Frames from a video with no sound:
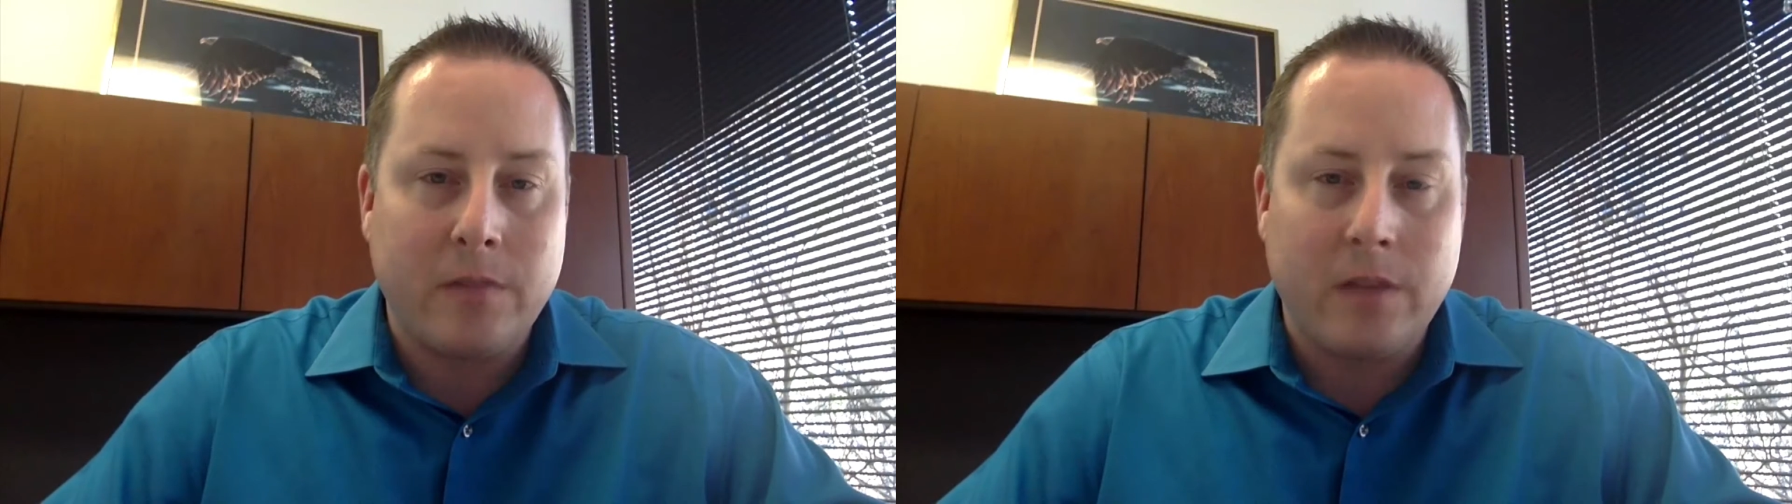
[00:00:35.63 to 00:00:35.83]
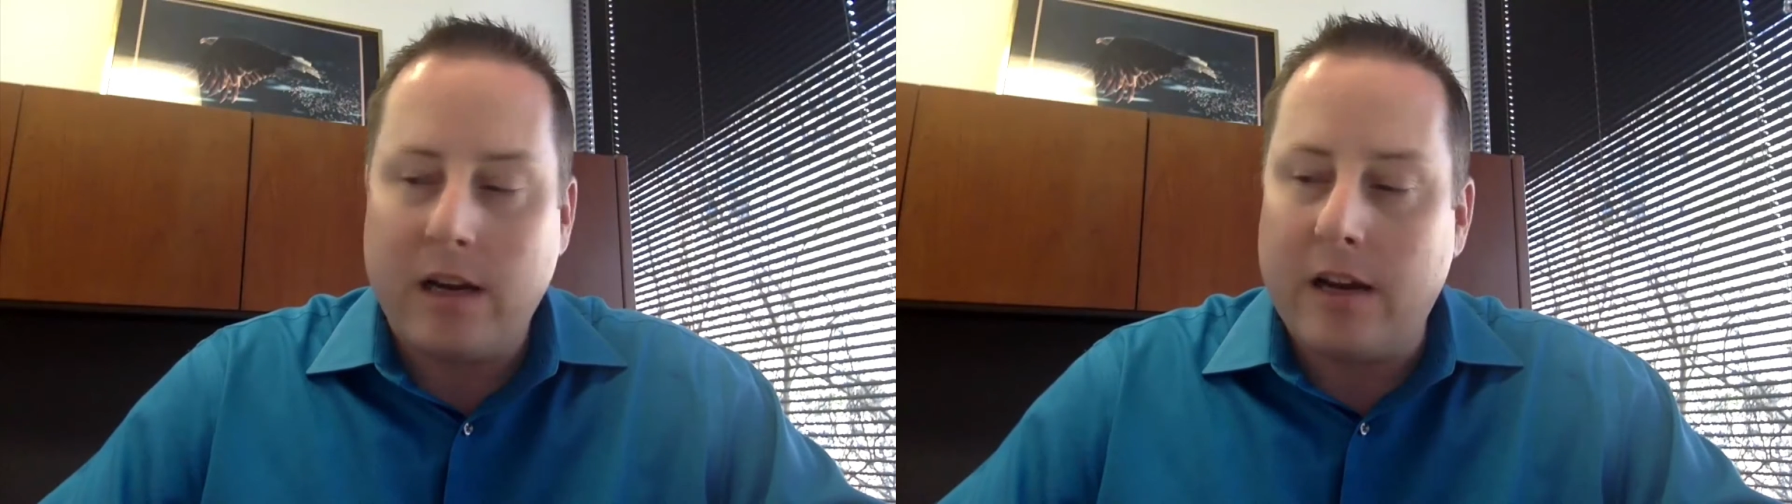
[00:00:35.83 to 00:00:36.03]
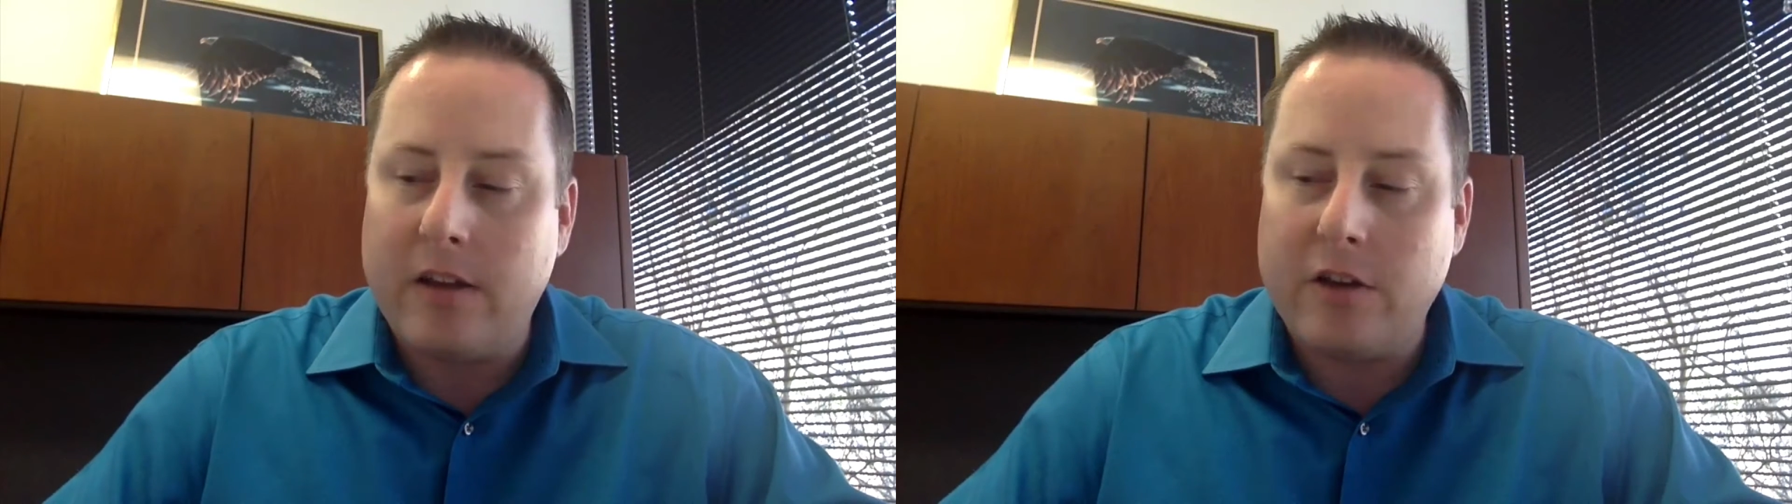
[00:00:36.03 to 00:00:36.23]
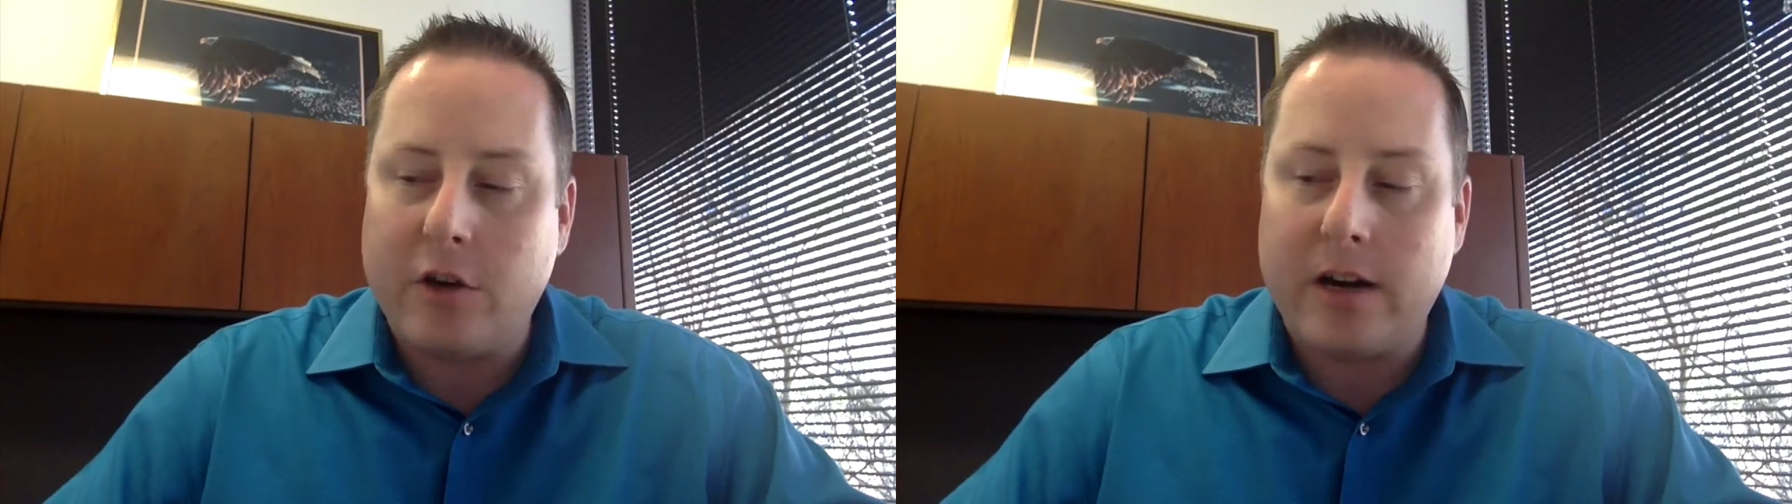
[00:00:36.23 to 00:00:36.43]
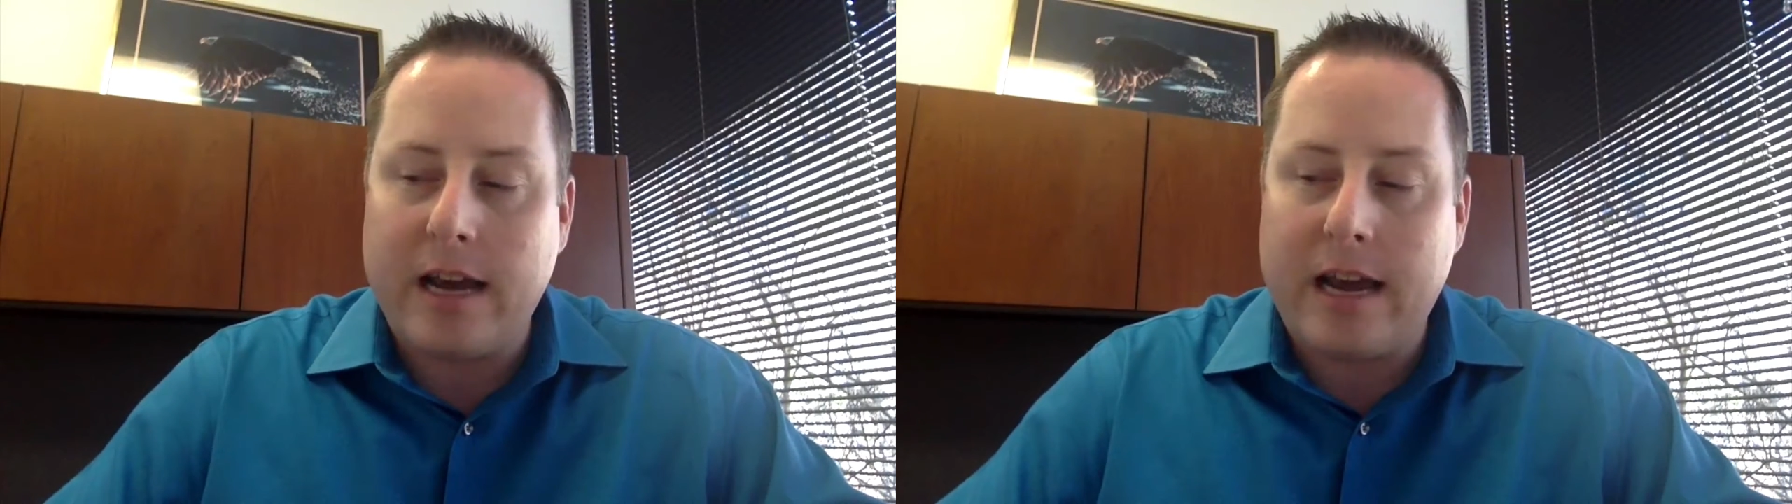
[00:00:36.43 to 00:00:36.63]
and then
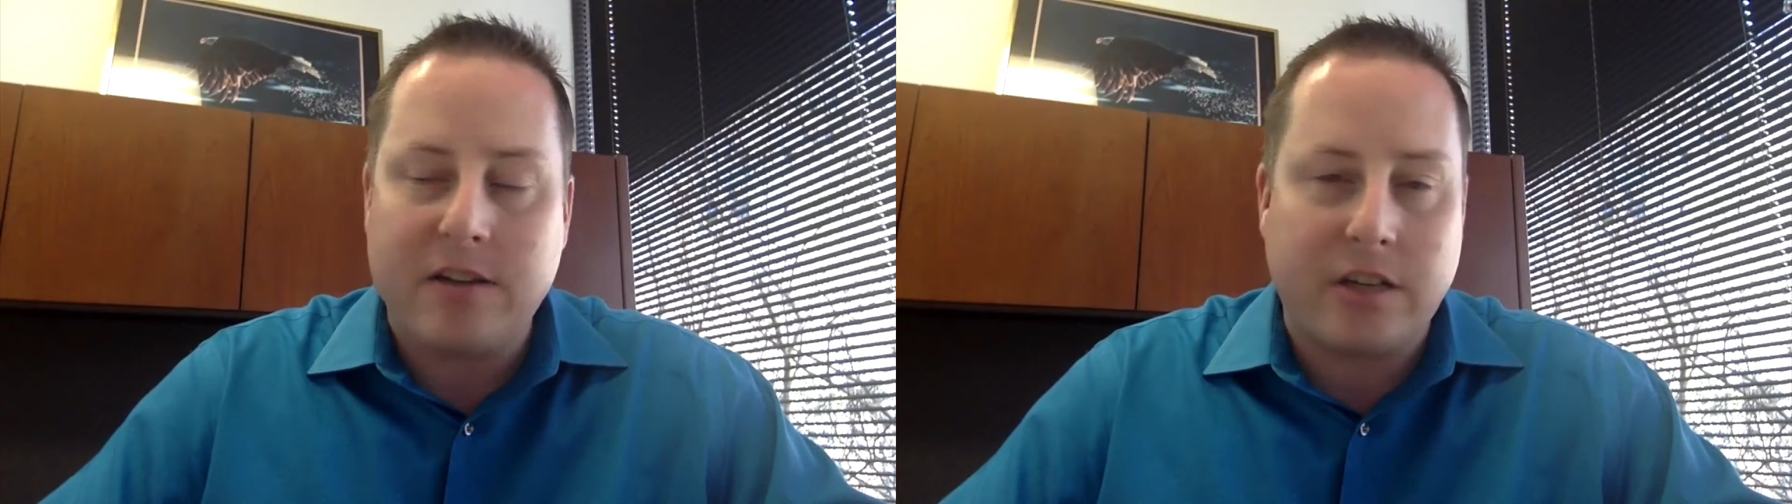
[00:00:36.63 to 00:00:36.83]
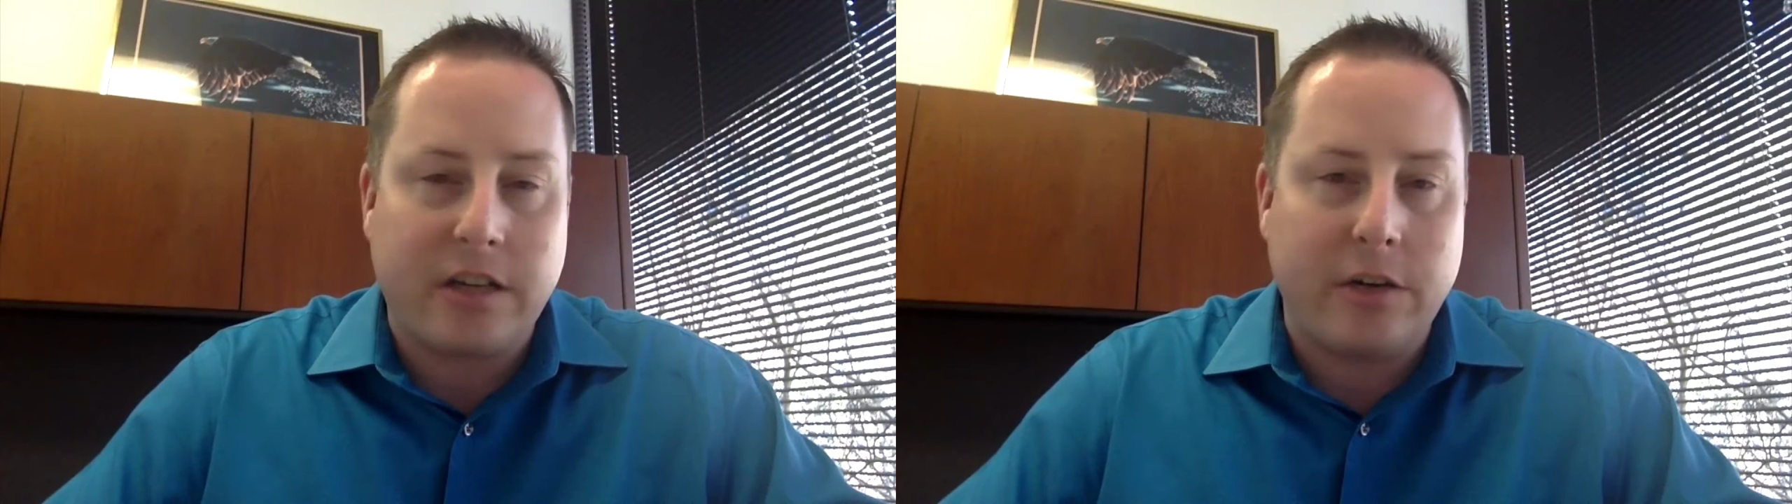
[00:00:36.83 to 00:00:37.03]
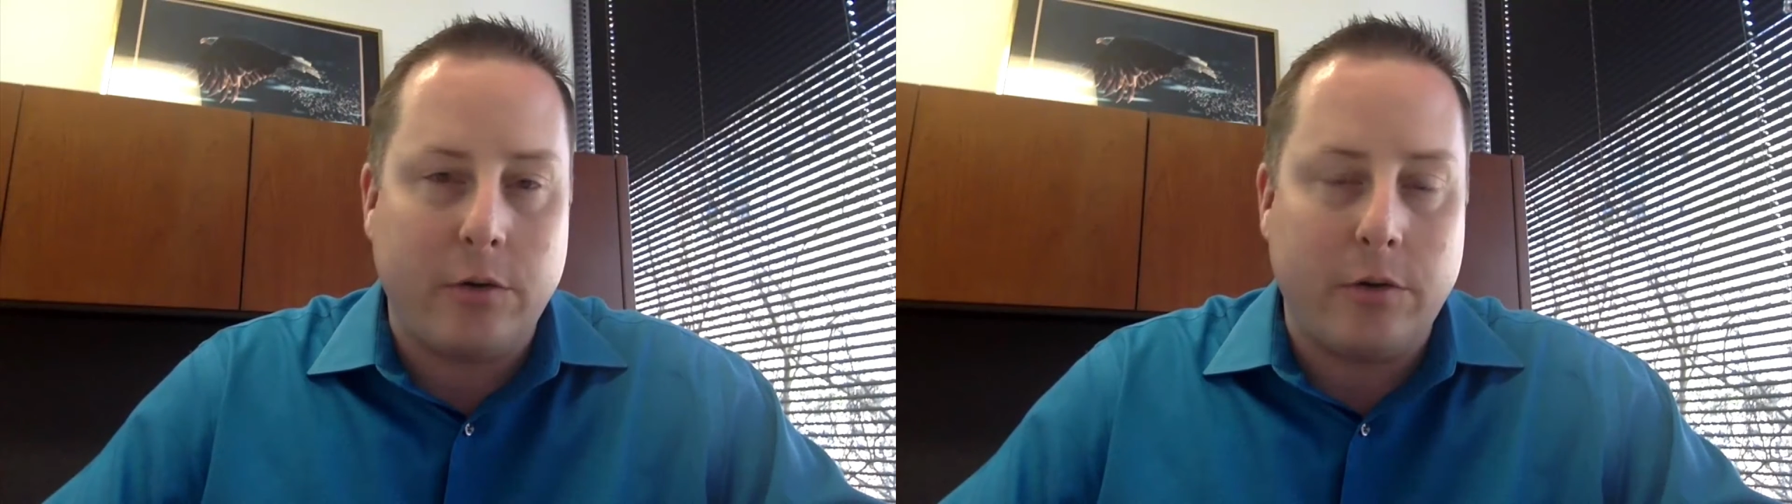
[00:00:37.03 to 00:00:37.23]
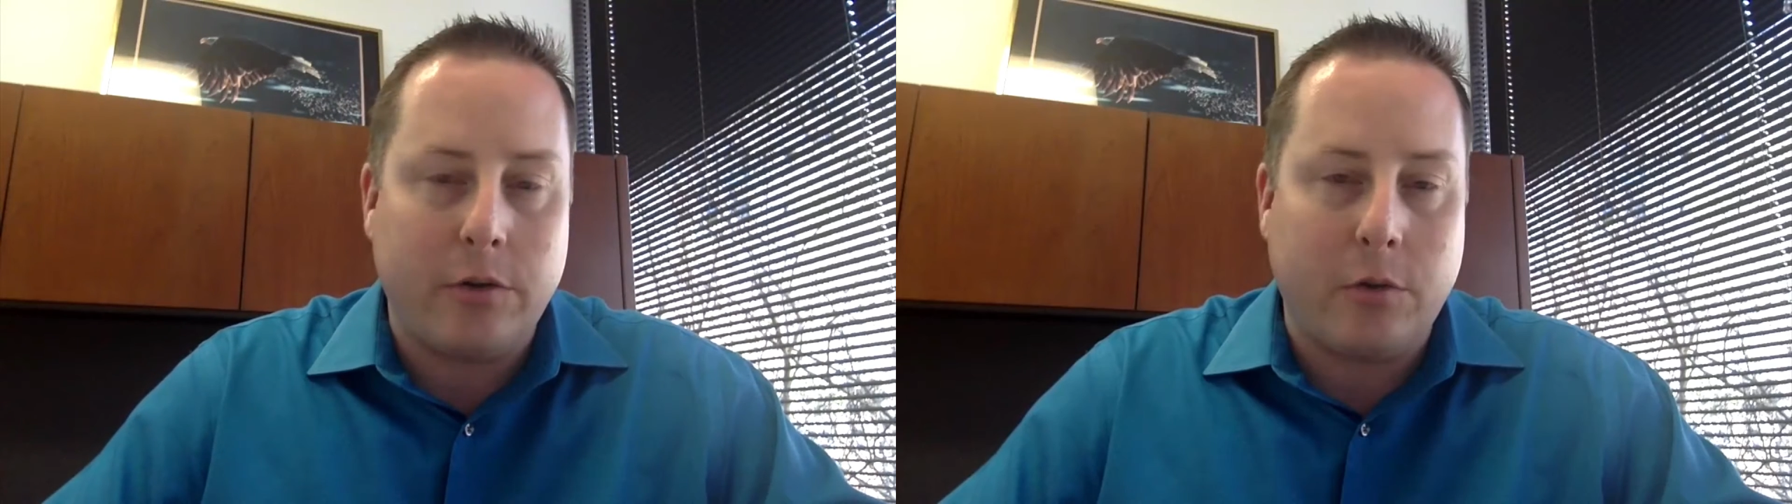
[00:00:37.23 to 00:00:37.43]
you're going to execute